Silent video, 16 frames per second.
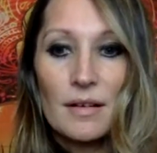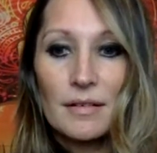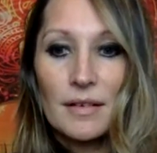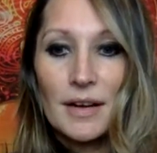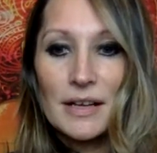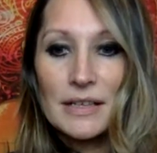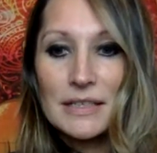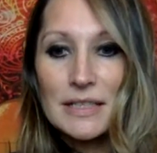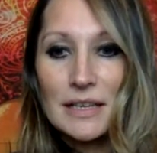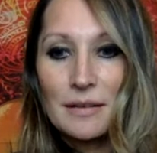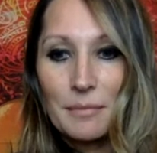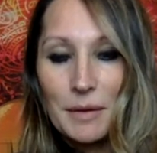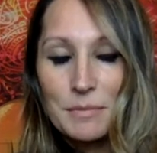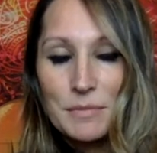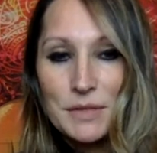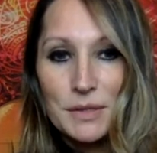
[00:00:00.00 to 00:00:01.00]
Awesome.
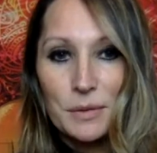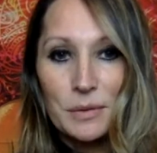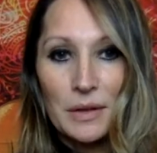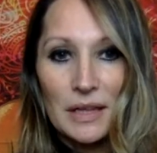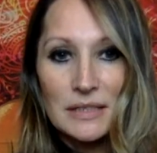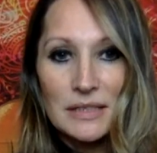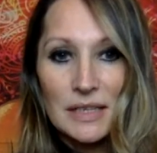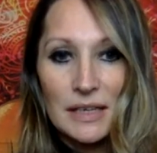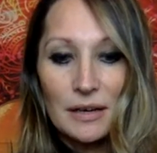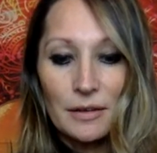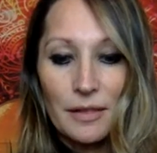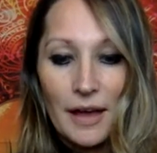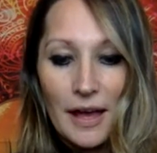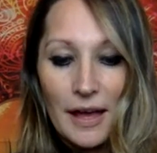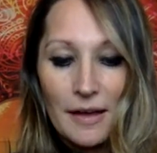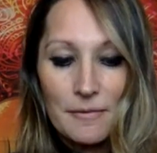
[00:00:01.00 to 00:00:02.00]
I'm so glad to hear
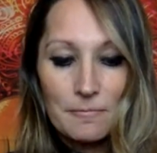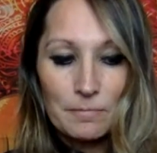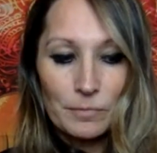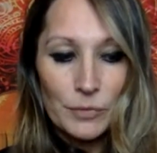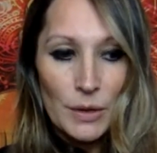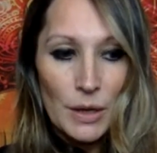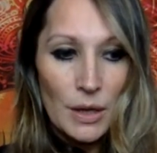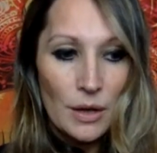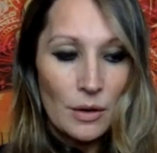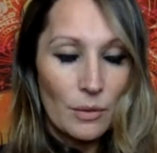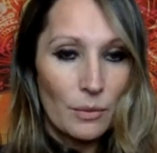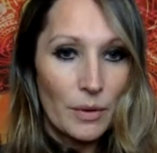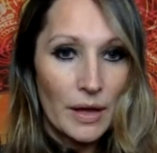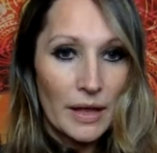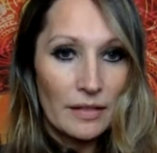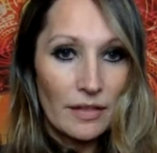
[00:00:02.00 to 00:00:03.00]
that.
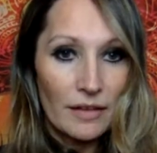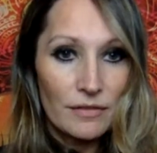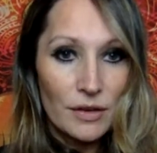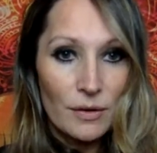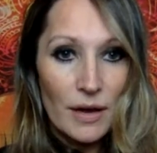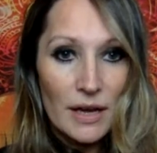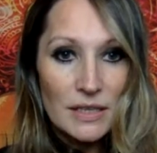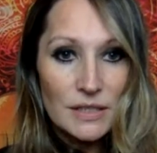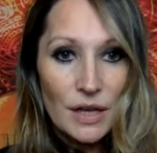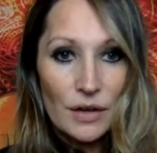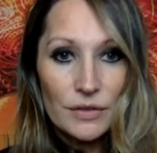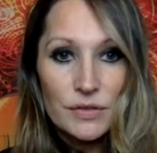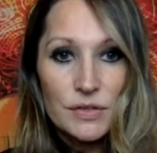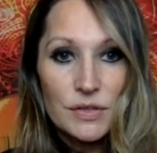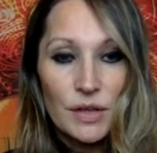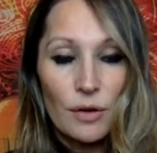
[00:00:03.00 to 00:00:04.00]
Well, I love you guys all
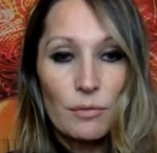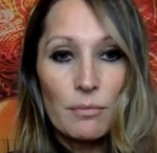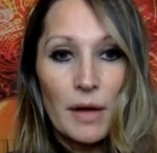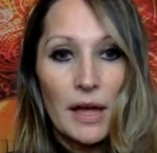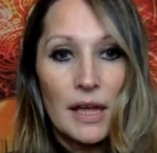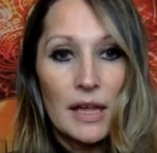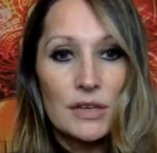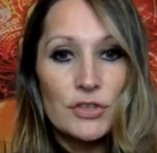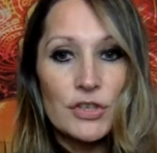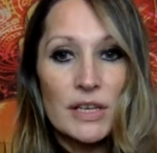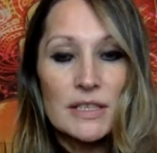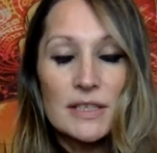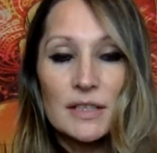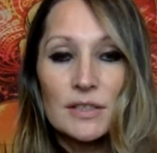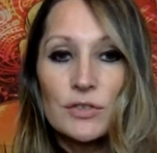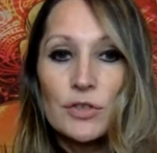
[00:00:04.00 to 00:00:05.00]
so much. I
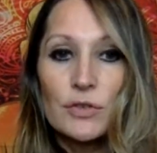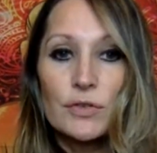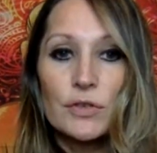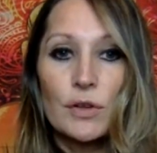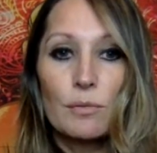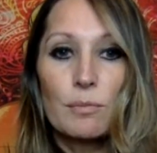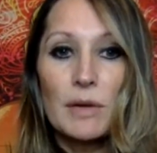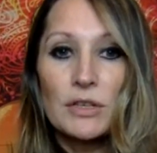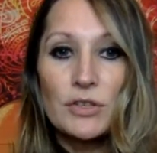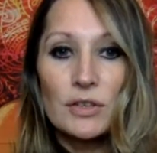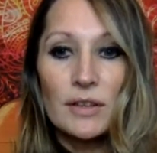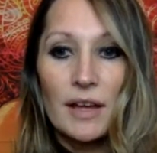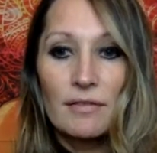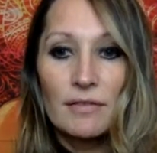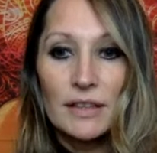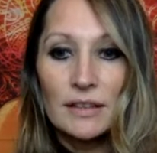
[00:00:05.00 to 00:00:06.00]
send you so much
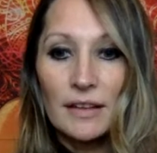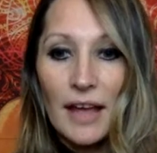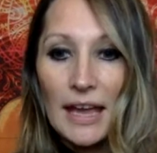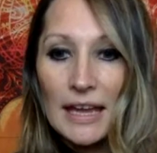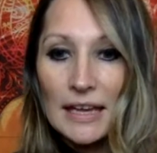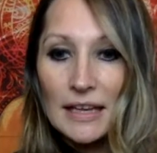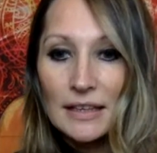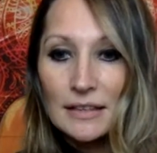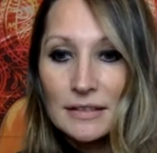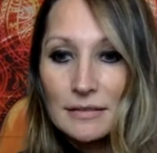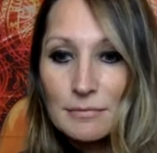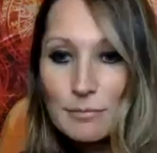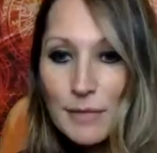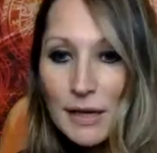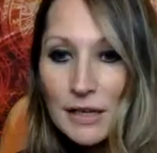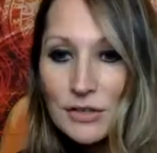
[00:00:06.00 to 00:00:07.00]
love and light.
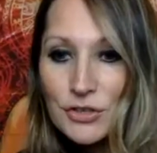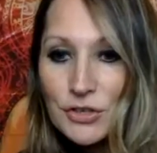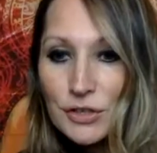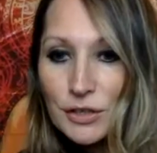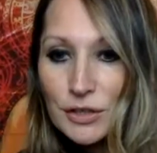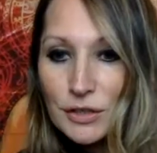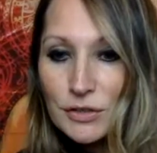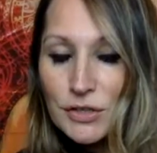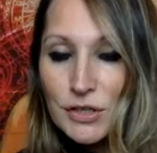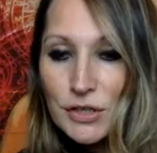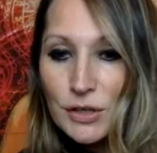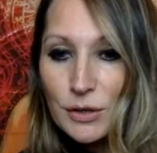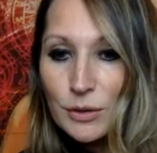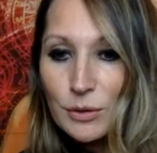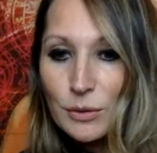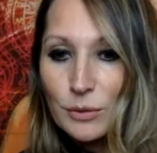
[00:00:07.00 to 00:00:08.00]
Make sure
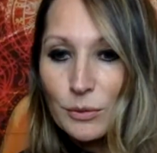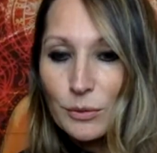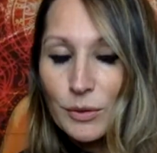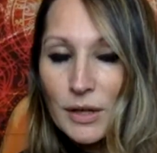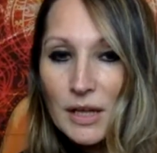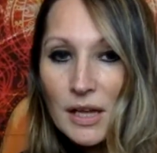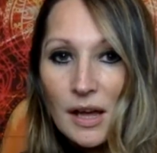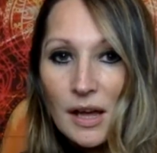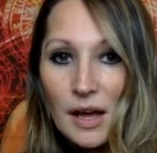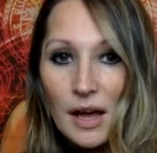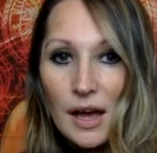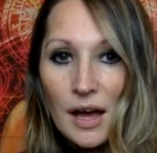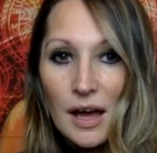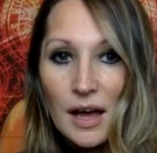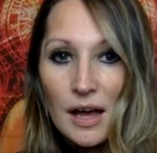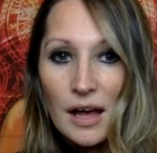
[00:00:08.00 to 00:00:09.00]
to
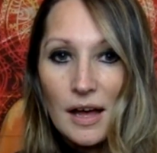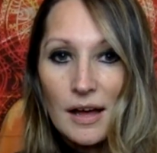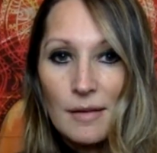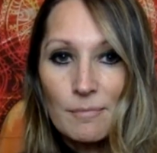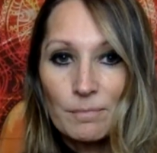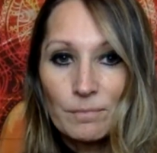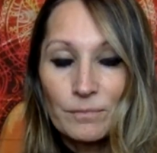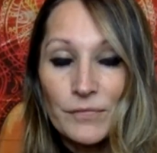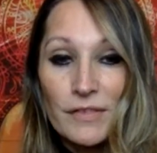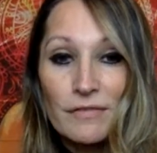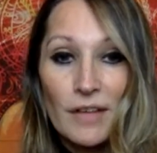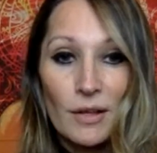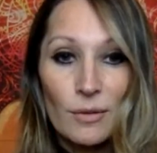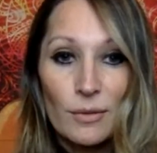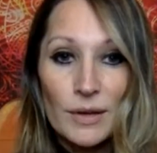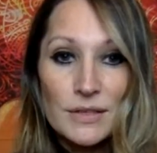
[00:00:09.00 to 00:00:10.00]

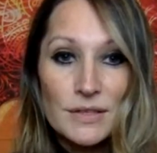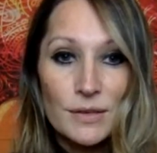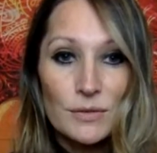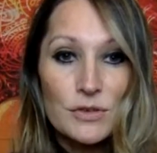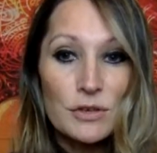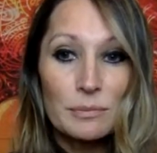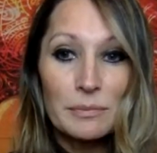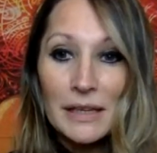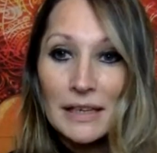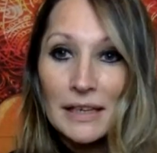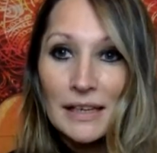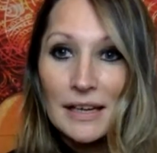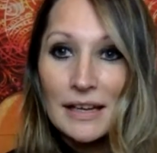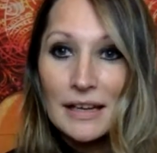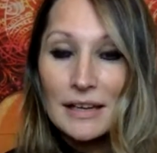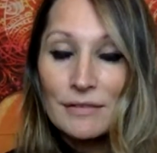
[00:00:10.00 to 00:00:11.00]
follow on social
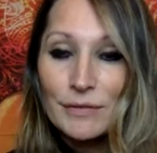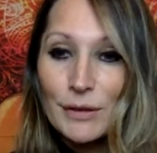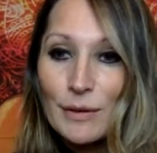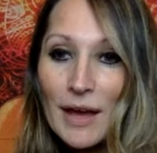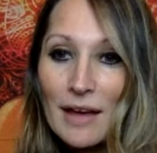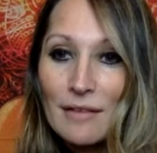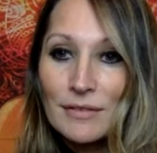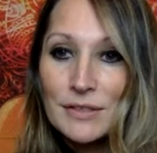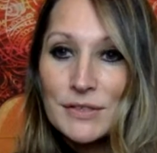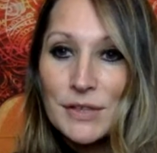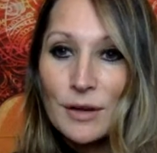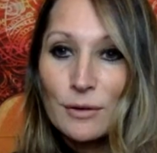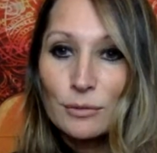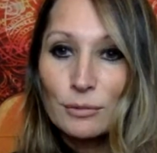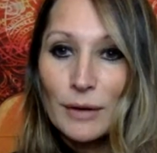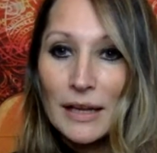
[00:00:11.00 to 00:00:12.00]
media if you haven't
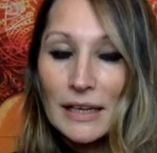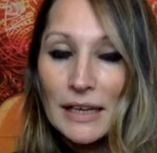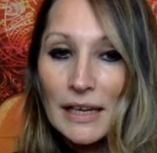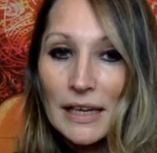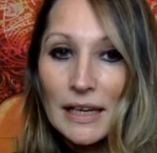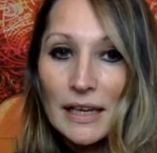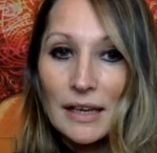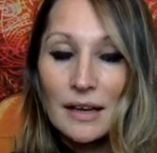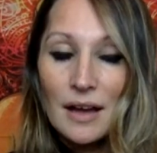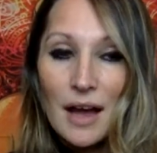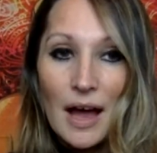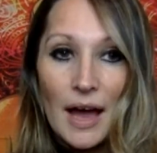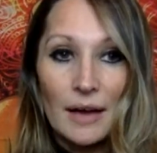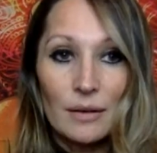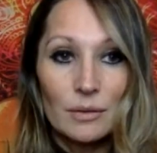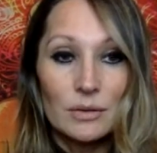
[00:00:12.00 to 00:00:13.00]
already.
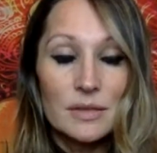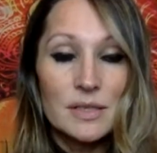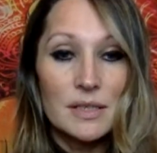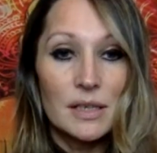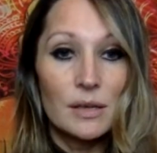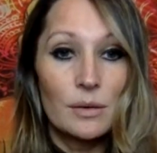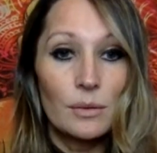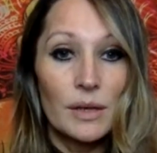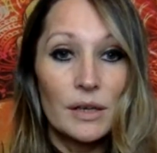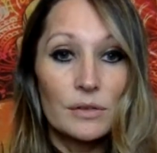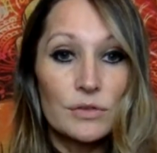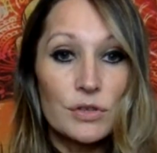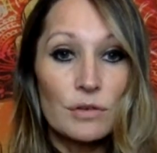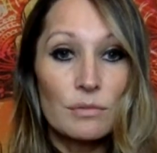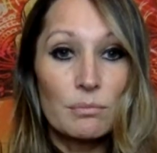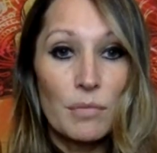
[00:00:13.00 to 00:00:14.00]
I will see you here
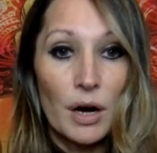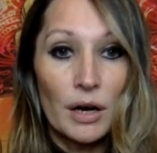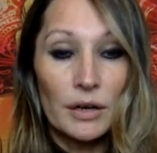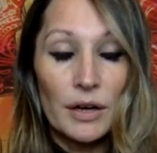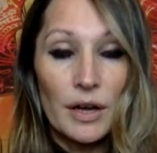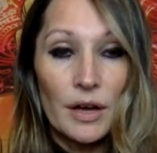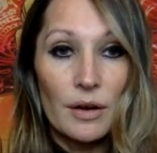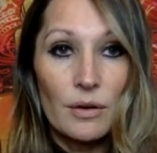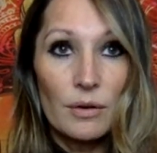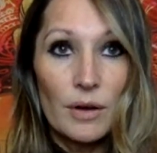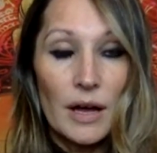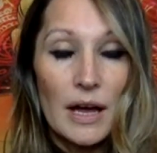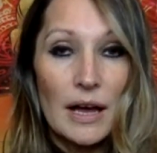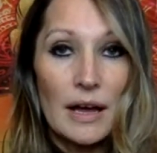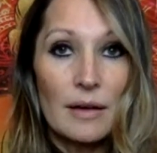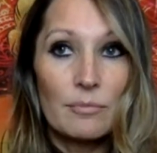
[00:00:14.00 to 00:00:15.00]

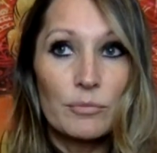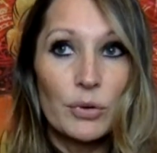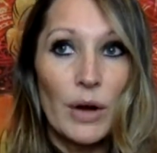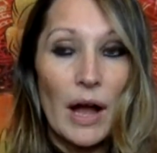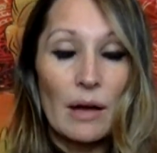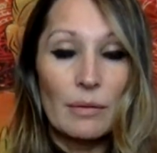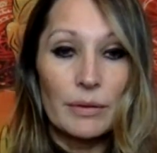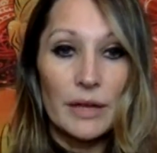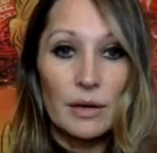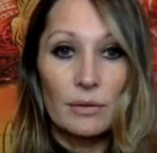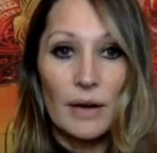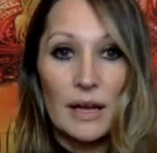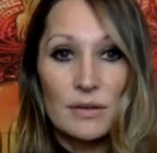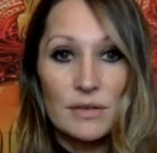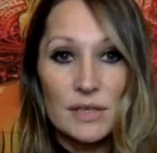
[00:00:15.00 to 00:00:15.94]
tomorrow, probably around